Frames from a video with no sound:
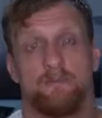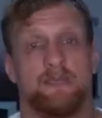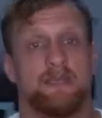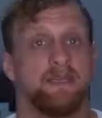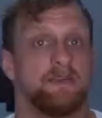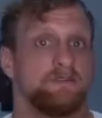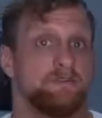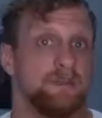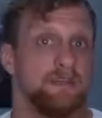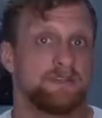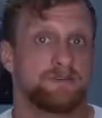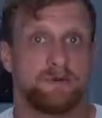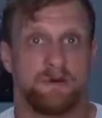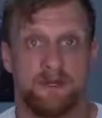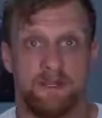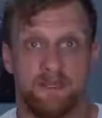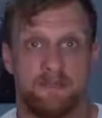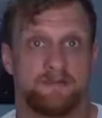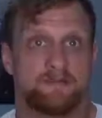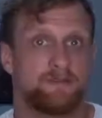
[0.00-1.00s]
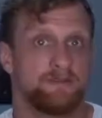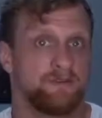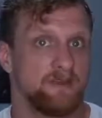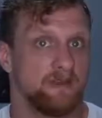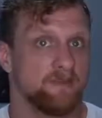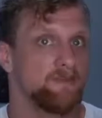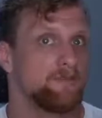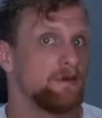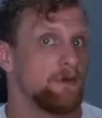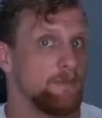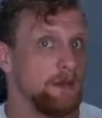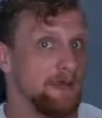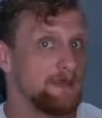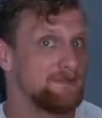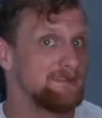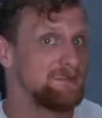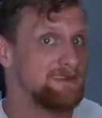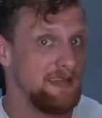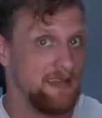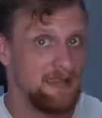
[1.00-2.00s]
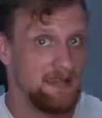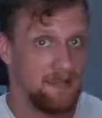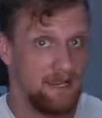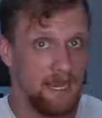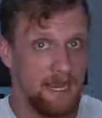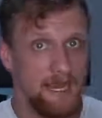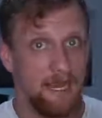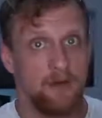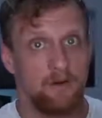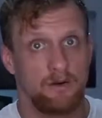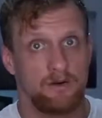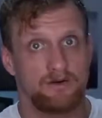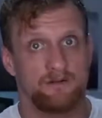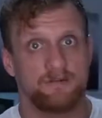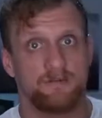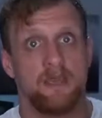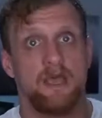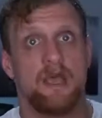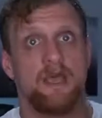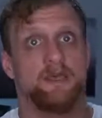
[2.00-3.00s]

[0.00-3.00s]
because each one of these was done for about 10 hours,